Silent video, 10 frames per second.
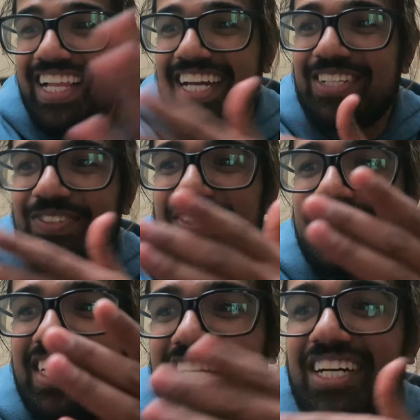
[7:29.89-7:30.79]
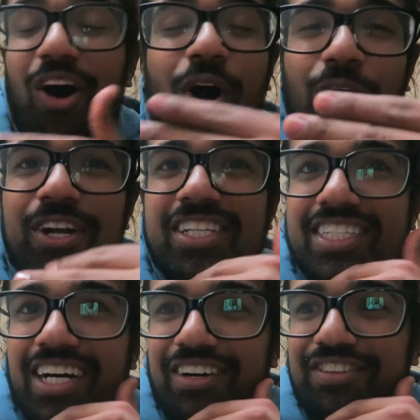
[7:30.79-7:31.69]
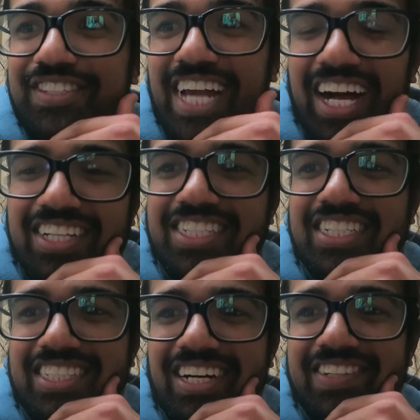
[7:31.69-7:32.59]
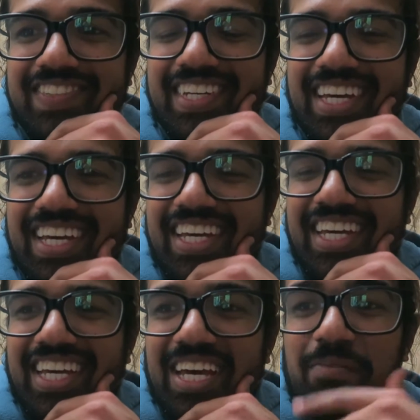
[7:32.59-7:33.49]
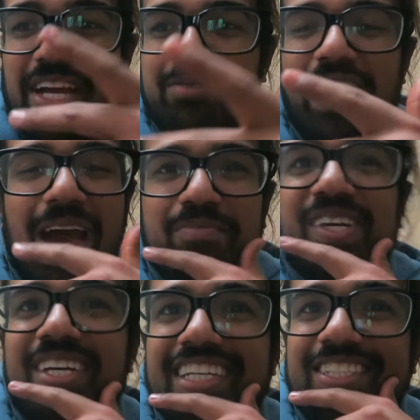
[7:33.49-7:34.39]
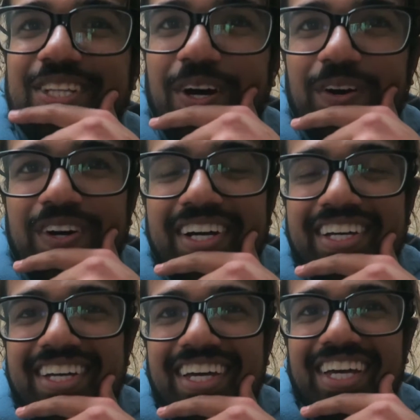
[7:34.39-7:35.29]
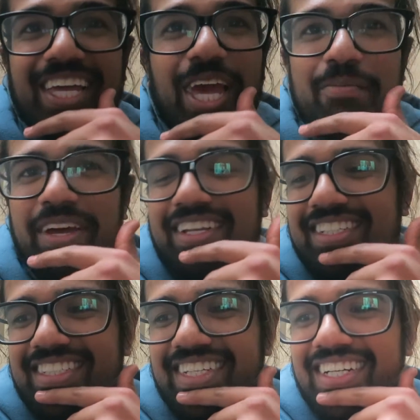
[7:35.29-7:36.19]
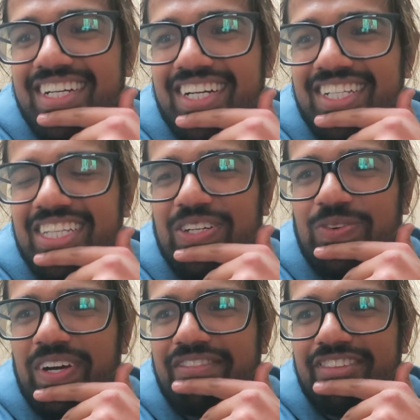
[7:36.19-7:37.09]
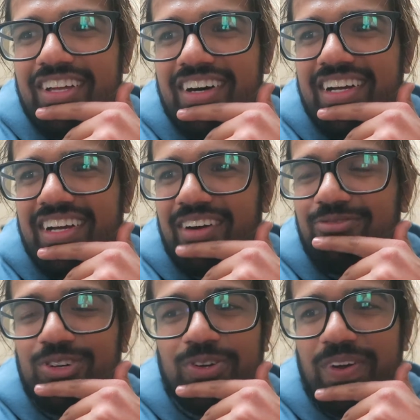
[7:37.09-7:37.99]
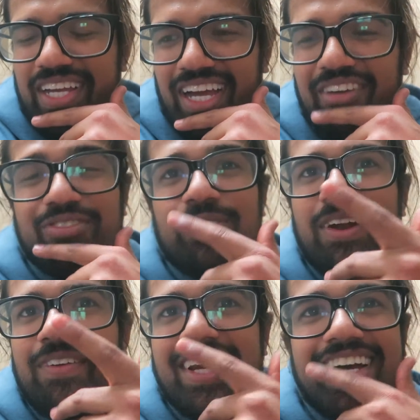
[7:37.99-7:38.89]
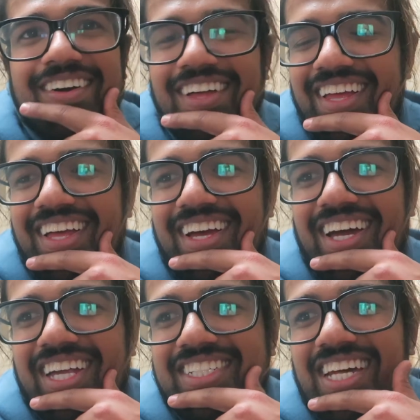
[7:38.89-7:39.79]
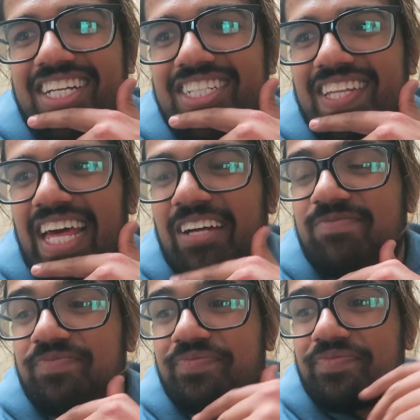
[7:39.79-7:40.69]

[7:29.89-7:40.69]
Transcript: I like doing hard stuff, challenging stuff. It makes me happy. So yeah, man, just a little quick vlog. I feel great. I feel great right now. I just thought I'd share that.